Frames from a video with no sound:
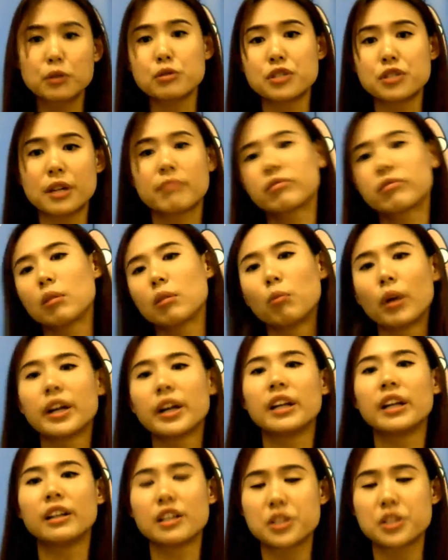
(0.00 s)
to jump from one
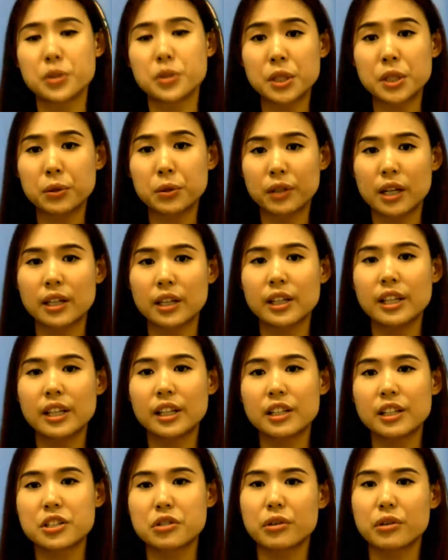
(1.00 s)
industry to another
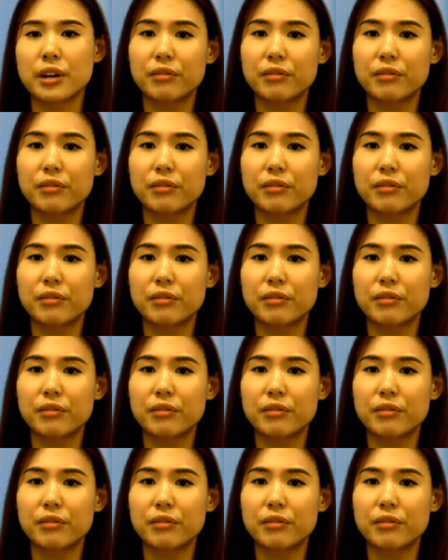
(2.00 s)
industry